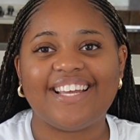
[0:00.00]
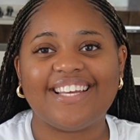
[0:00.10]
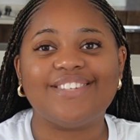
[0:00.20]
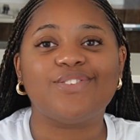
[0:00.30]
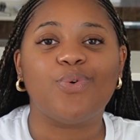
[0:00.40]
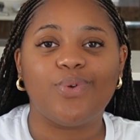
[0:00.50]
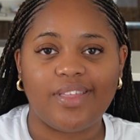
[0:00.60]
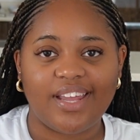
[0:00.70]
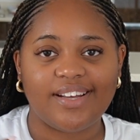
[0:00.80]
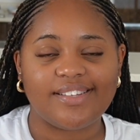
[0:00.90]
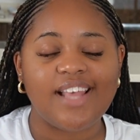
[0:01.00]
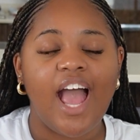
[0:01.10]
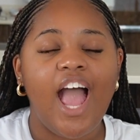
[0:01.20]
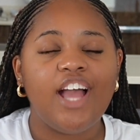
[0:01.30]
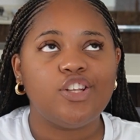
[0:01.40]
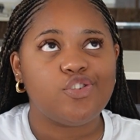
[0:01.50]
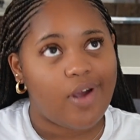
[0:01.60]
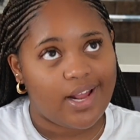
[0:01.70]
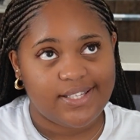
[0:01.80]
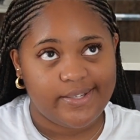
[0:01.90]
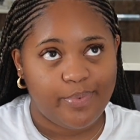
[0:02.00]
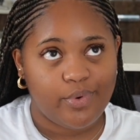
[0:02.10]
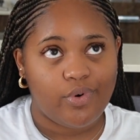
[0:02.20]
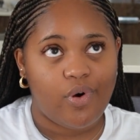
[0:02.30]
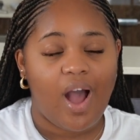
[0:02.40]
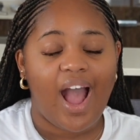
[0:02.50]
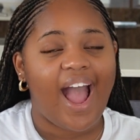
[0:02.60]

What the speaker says: is all things transport